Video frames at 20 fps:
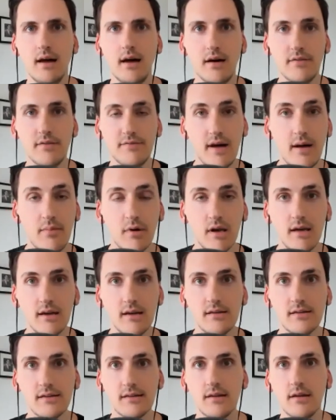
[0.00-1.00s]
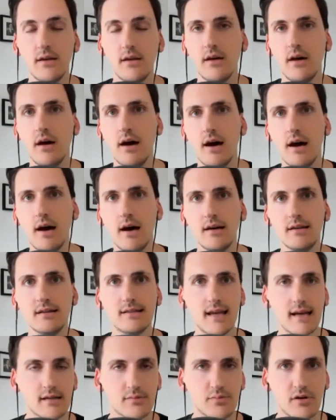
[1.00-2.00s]
a feminist, uh,
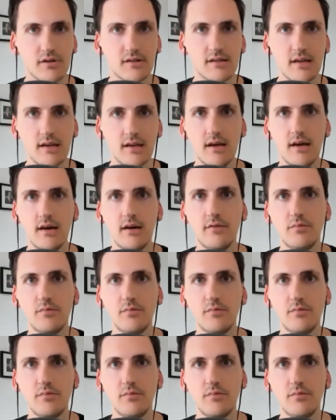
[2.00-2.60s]
sex positive,